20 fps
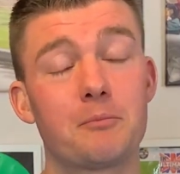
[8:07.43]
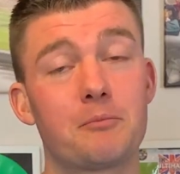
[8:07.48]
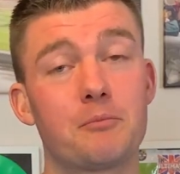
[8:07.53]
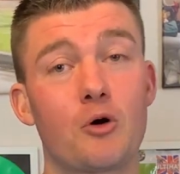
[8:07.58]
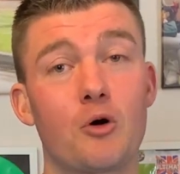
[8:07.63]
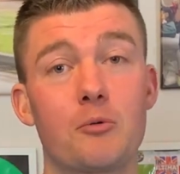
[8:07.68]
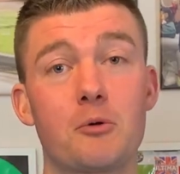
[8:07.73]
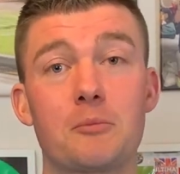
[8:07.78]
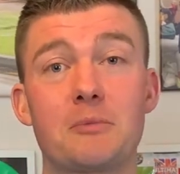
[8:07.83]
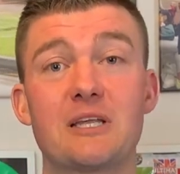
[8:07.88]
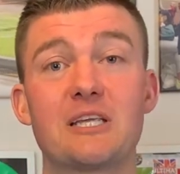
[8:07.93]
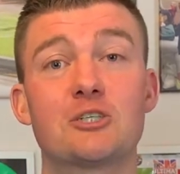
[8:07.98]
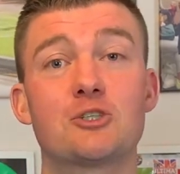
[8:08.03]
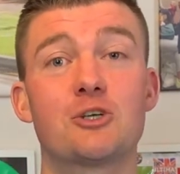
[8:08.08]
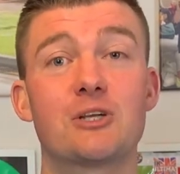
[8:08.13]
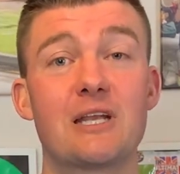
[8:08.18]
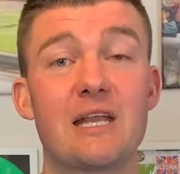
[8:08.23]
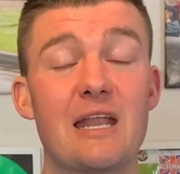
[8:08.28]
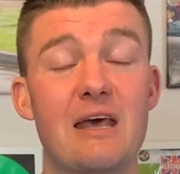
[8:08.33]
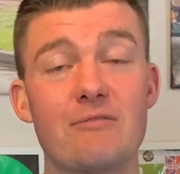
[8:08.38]
probably
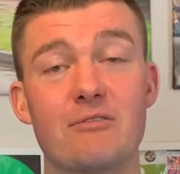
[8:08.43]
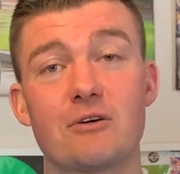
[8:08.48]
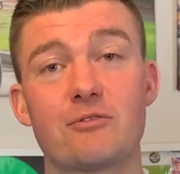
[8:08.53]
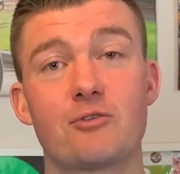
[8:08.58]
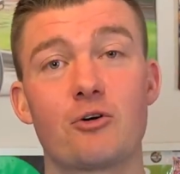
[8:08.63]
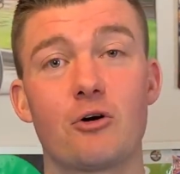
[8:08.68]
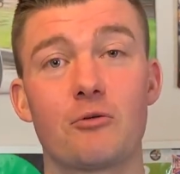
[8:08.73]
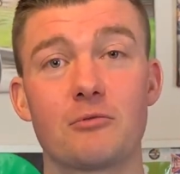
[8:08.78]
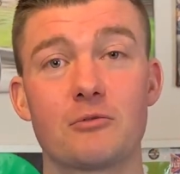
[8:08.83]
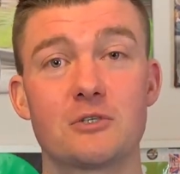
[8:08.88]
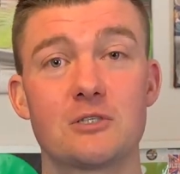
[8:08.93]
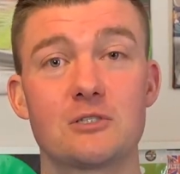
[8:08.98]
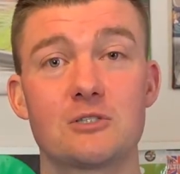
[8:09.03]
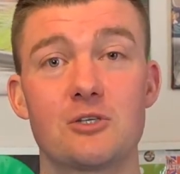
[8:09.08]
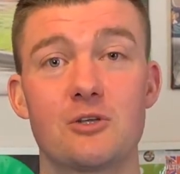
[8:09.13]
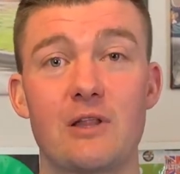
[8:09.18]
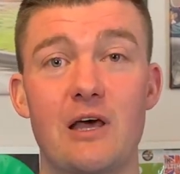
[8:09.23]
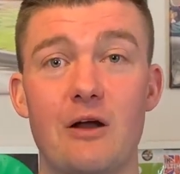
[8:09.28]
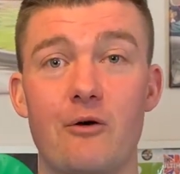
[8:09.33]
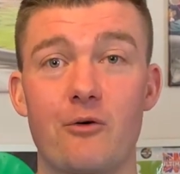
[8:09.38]
should never have gone
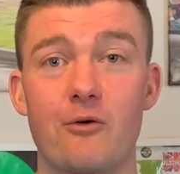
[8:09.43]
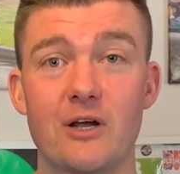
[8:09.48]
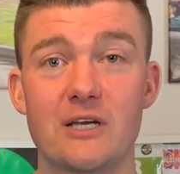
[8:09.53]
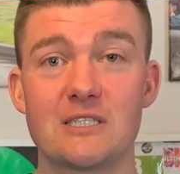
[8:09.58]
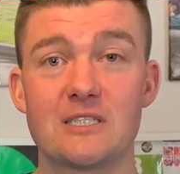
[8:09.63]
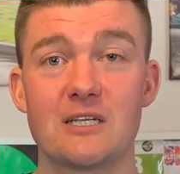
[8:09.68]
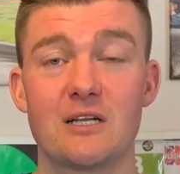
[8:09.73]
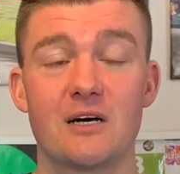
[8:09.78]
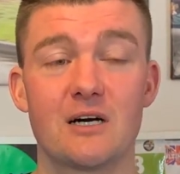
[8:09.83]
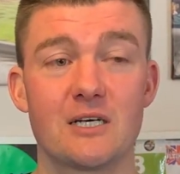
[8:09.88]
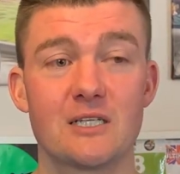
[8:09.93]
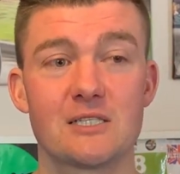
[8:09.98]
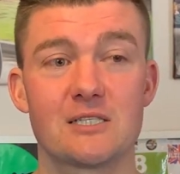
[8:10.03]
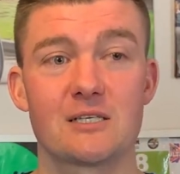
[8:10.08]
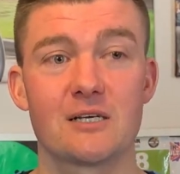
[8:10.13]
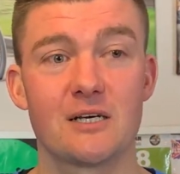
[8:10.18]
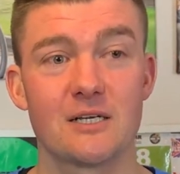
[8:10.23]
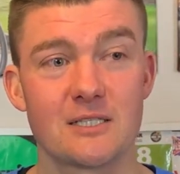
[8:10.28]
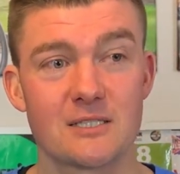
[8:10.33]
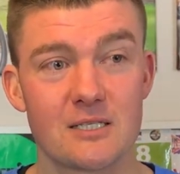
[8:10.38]
to that race in
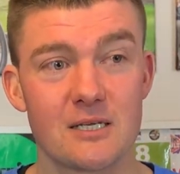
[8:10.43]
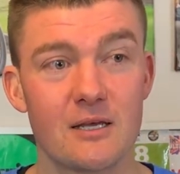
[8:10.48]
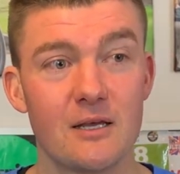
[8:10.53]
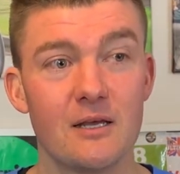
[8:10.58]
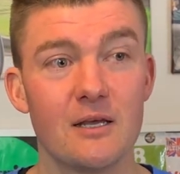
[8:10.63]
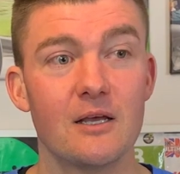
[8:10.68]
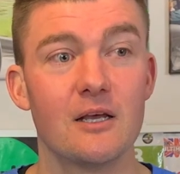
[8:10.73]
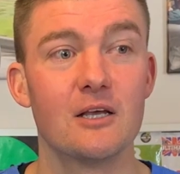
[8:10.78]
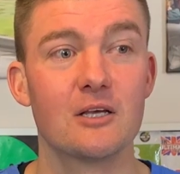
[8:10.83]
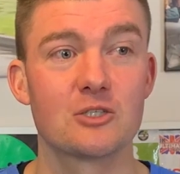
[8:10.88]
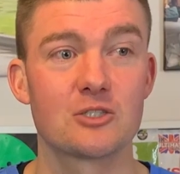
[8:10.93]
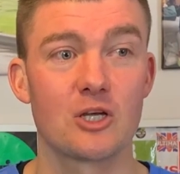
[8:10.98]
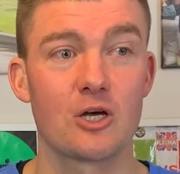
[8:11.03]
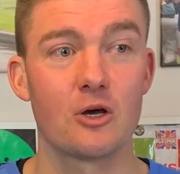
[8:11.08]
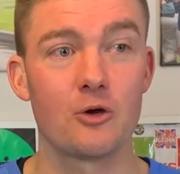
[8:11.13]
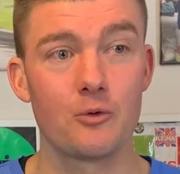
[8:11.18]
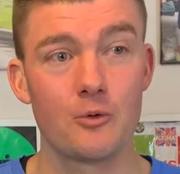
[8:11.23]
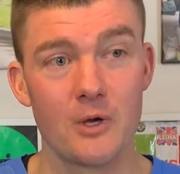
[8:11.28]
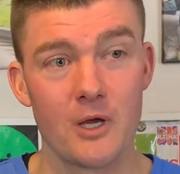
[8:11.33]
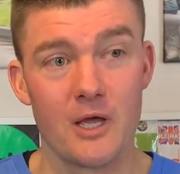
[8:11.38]
hindsight.
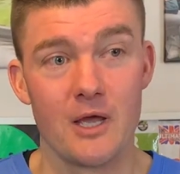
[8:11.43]
So